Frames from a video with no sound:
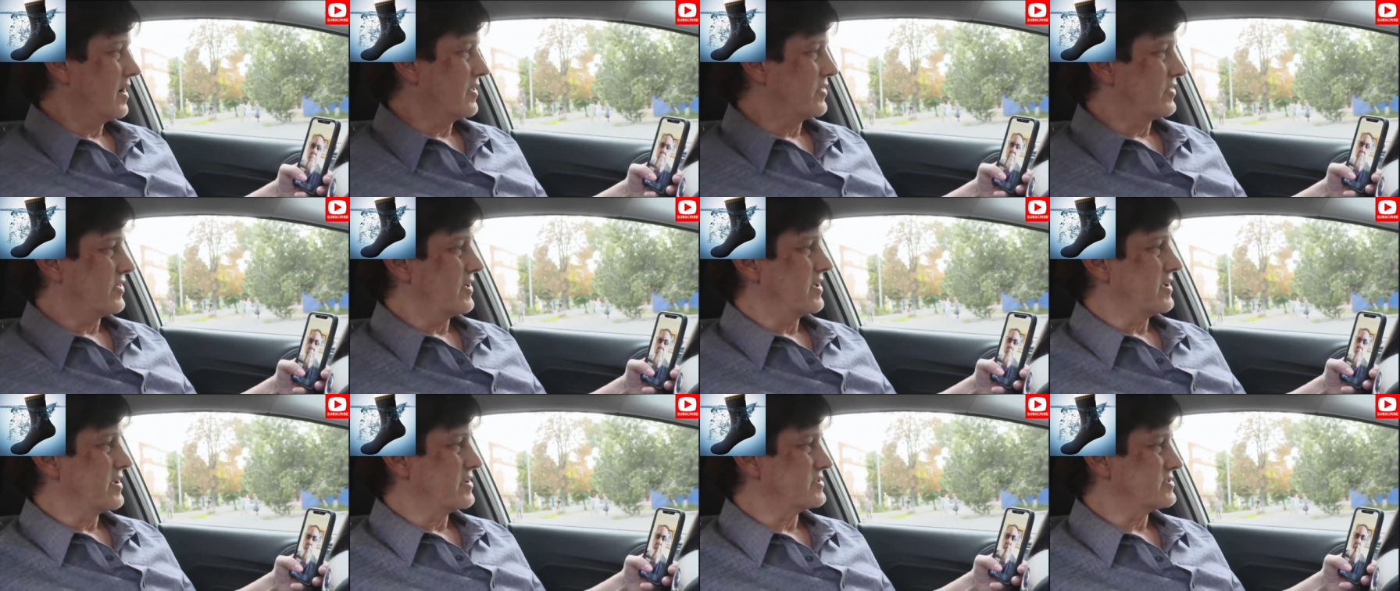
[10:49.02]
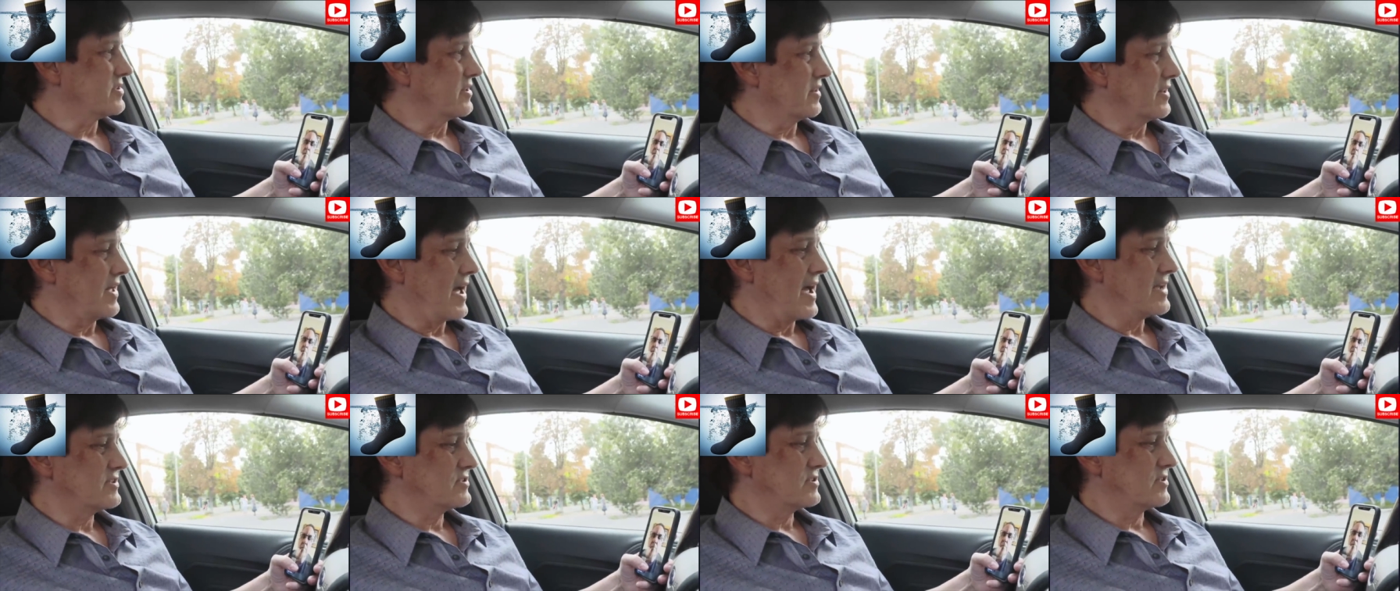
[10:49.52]
I think it's
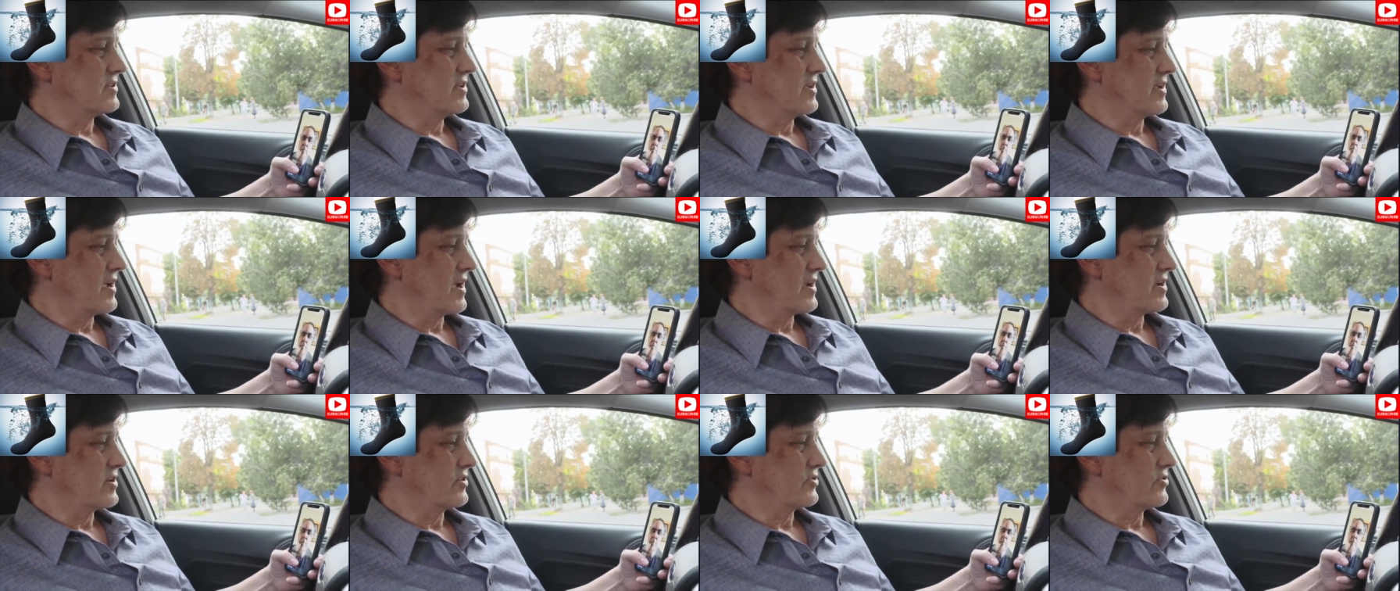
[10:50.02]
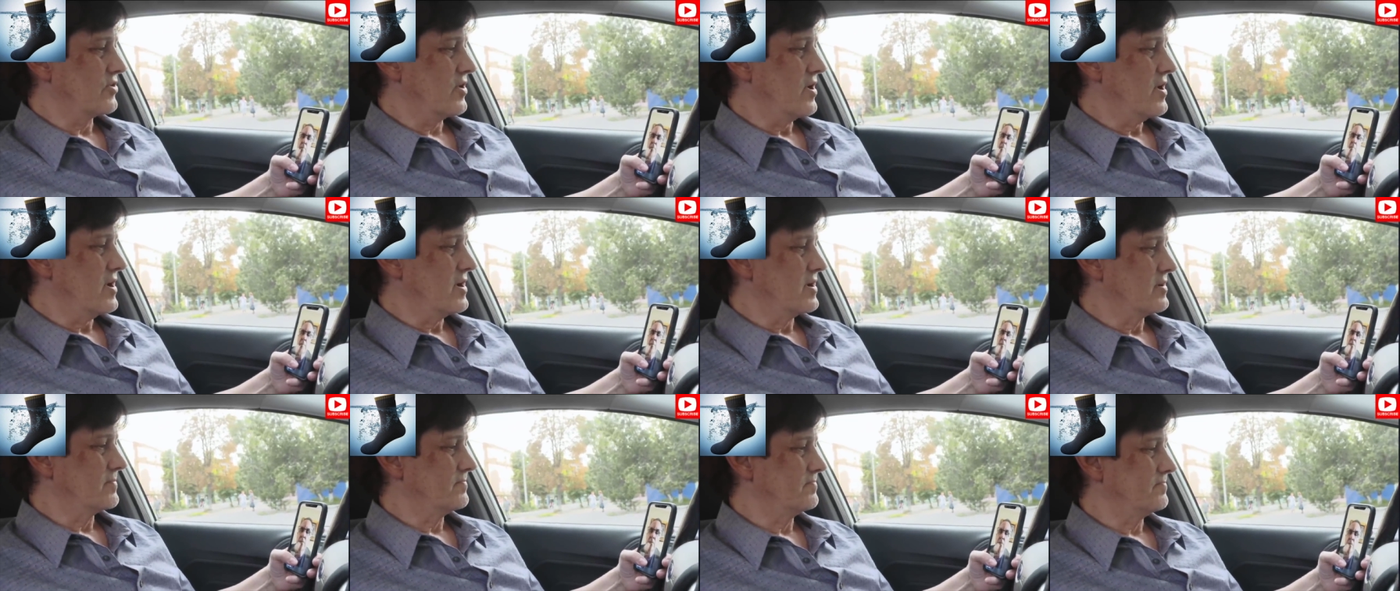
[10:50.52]
the last thing I can
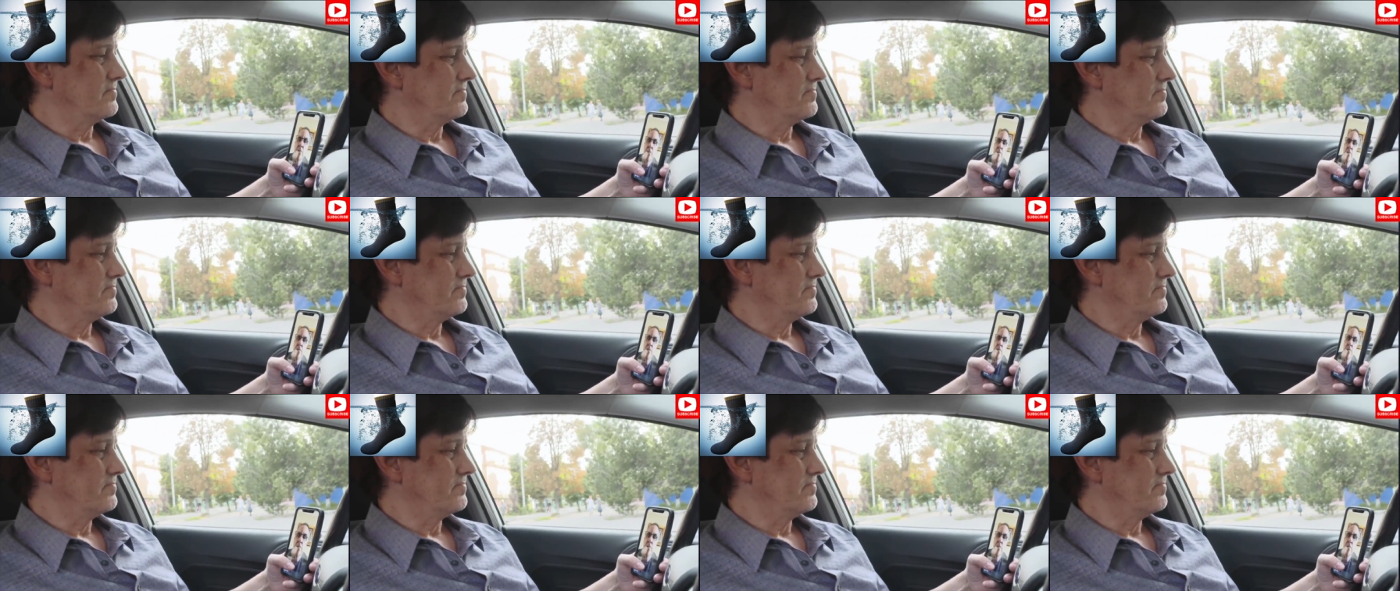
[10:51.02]
try.